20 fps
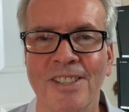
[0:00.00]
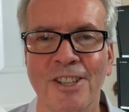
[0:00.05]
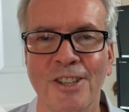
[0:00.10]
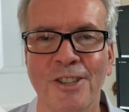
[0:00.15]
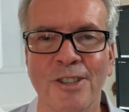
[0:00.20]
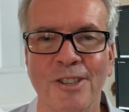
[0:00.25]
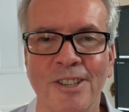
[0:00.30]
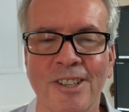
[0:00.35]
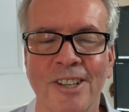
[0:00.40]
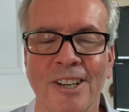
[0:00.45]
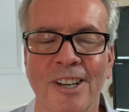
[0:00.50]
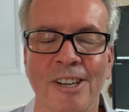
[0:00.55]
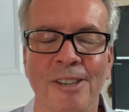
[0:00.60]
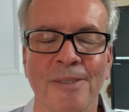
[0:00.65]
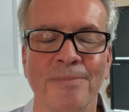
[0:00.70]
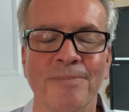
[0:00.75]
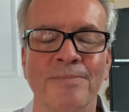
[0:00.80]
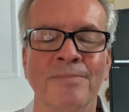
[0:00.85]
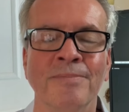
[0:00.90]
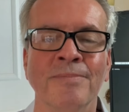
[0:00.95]
in your
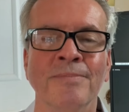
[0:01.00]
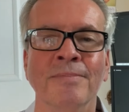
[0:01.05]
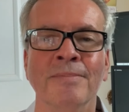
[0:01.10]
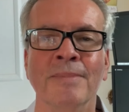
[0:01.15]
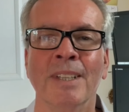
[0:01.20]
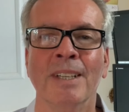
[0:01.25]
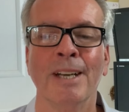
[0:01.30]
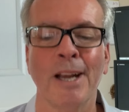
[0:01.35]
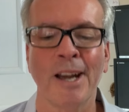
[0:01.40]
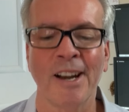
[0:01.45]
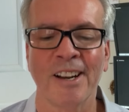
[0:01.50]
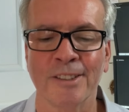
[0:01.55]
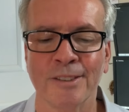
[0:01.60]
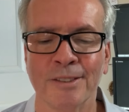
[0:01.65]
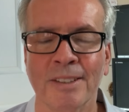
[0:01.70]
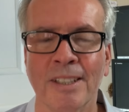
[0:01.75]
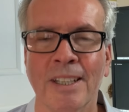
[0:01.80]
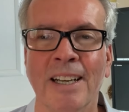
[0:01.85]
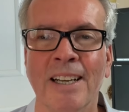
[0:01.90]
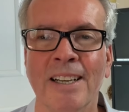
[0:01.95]
car. Now,
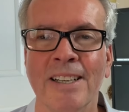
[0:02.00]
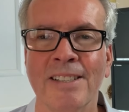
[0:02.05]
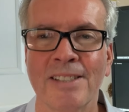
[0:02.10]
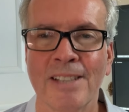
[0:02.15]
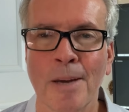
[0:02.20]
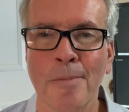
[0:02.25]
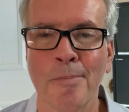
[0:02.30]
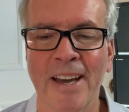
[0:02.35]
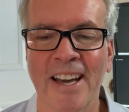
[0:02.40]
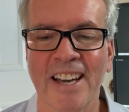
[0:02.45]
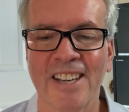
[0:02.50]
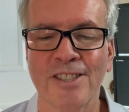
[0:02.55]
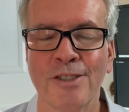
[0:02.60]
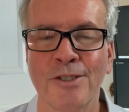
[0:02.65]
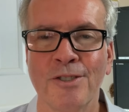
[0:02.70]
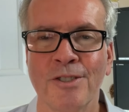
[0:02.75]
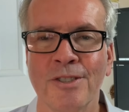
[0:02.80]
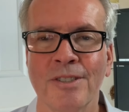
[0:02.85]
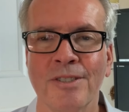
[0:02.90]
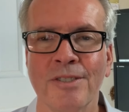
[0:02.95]
some
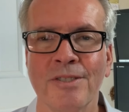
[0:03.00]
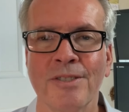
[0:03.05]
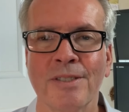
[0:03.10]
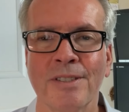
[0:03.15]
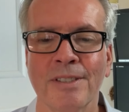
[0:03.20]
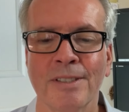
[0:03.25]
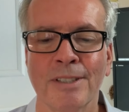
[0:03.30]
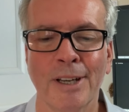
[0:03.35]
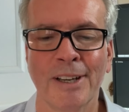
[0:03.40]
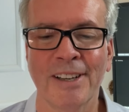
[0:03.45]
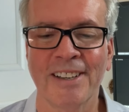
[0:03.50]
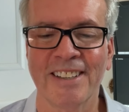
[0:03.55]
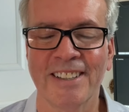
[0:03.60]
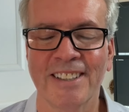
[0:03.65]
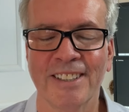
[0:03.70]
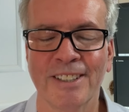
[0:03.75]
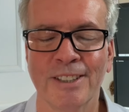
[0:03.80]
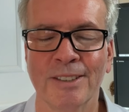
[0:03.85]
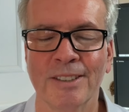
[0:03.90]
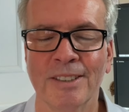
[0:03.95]
passengers
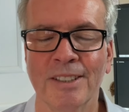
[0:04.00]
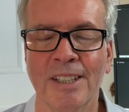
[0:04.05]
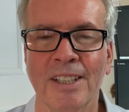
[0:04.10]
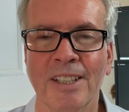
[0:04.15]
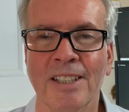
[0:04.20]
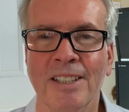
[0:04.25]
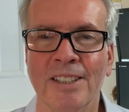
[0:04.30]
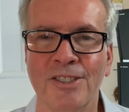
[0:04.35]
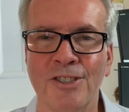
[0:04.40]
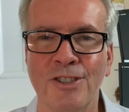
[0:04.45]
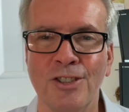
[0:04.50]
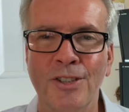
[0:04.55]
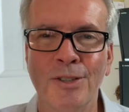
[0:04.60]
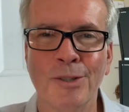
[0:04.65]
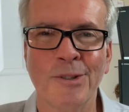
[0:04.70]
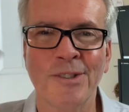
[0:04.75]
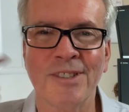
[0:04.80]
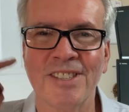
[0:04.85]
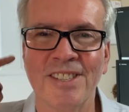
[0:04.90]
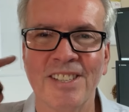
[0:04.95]
uh,
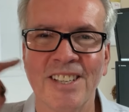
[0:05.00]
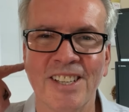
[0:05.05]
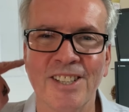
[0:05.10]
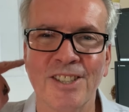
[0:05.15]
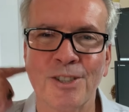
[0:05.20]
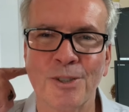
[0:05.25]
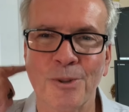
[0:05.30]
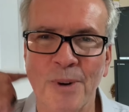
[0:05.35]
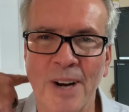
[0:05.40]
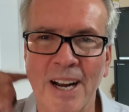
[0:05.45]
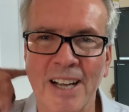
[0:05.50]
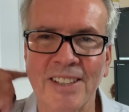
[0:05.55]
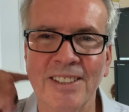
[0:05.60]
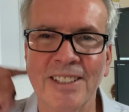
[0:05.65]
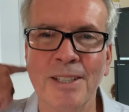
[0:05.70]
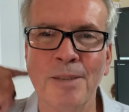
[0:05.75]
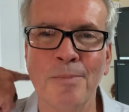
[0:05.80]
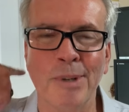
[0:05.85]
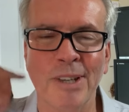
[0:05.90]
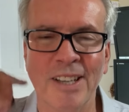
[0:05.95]
choose to sit
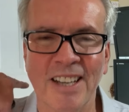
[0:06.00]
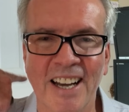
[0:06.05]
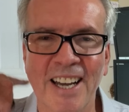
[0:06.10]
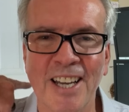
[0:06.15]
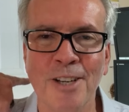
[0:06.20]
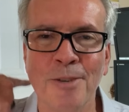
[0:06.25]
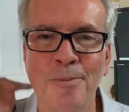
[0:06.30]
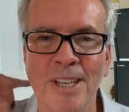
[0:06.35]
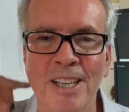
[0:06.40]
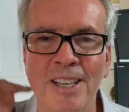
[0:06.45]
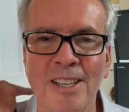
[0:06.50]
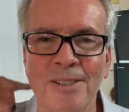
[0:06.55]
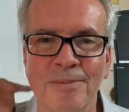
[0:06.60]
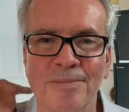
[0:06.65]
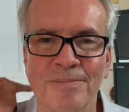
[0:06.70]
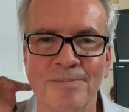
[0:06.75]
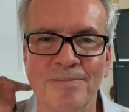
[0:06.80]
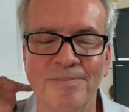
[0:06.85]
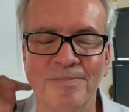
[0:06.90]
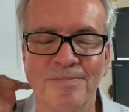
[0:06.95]
directly behind me.
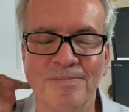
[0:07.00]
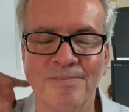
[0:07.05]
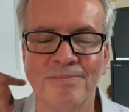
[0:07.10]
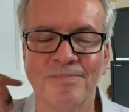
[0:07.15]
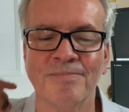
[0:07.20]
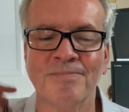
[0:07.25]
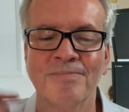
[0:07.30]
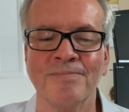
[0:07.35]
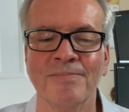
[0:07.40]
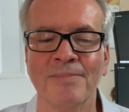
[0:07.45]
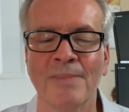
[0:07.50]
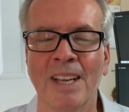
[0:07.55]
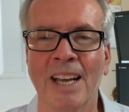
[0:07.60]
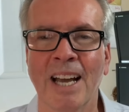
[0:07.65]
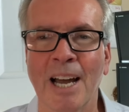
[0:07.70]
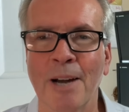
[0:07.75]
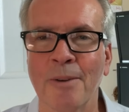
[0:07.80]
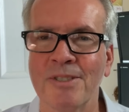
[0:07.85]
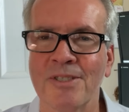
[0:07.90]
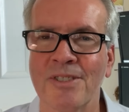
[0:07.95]

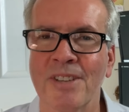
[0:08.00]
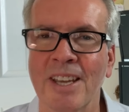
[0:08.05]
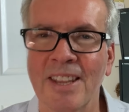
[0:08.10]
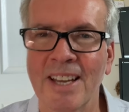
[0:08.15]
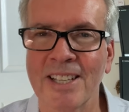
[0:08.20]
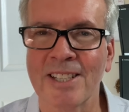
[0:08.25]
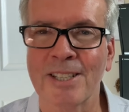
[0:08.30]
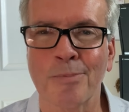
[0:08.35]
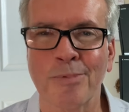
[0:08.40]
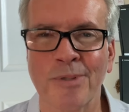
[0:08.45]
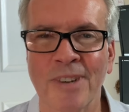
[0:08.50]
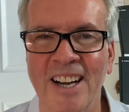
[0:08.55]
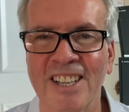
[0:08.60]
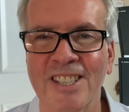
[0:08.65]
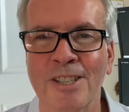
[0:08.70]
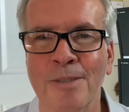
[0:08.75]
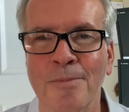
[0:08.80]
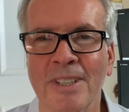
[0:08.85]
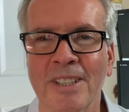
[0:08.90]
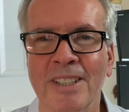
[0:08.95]
I would say that's
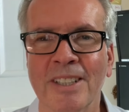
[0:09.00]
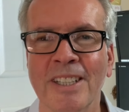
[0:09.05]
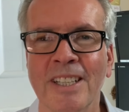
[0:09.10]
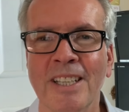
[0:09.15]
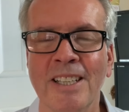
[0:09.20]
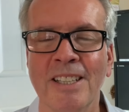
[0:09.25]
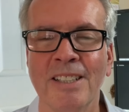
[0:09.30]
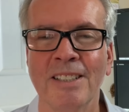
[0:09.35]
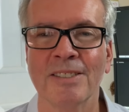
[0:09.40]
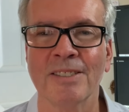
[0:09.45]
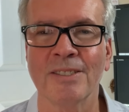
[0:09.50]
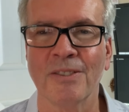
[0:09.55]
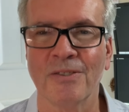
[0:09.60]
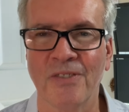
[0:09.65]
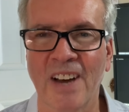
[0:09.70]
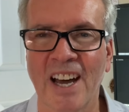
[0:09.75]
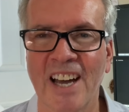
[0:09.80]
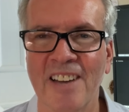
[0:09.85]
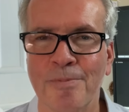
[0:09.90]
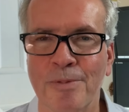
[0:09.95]
approximately
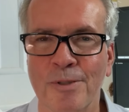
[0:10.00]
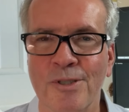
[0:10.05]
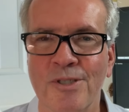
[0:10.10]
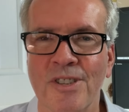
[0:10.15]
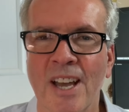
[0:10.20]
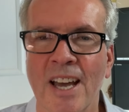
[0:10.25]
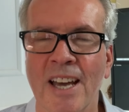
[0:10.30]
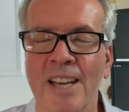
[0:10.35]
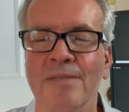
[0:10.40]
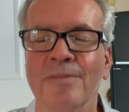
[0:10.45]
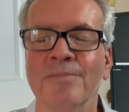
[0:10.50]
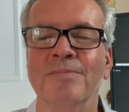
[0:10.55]
five percent,